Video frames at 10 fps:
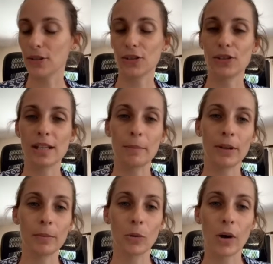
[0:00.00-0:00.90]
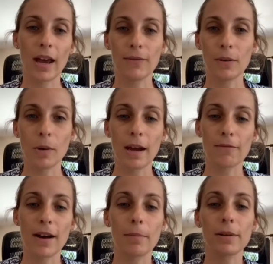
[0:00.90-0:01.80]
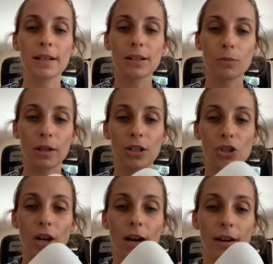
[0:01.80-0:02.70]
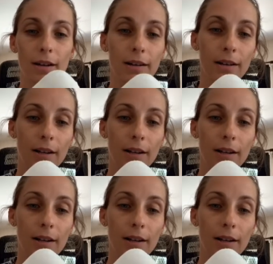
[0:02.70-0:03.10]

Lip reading: to some of the more heavyweight fabrics, which are